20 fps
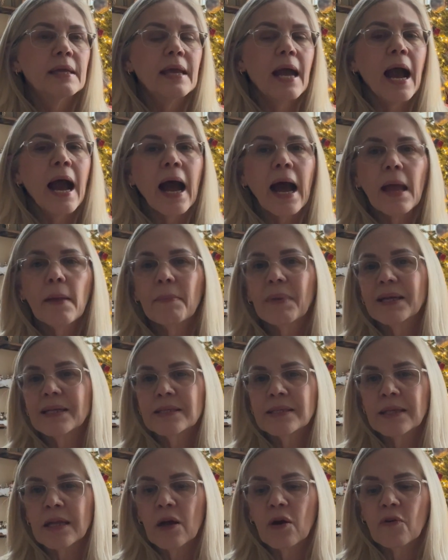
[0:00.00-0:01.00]
I
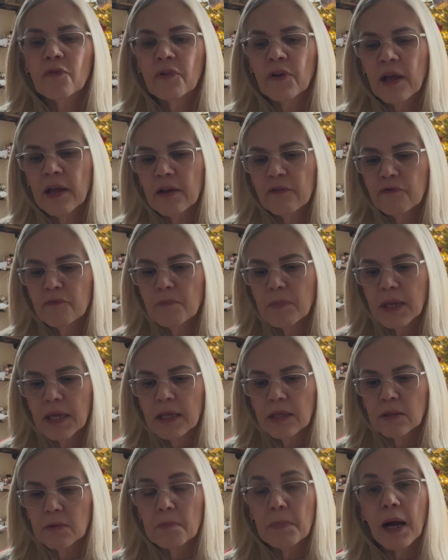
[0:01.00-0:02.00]
myself have
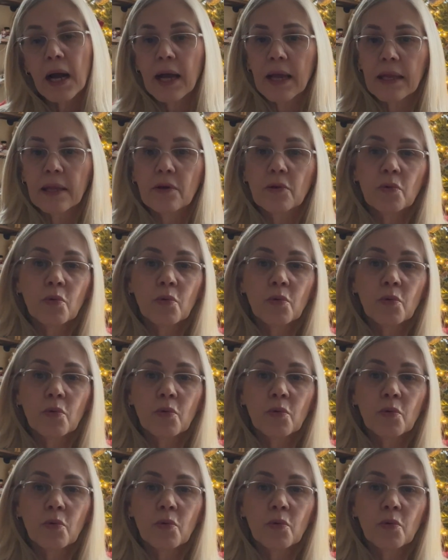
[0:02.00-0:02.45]
made mine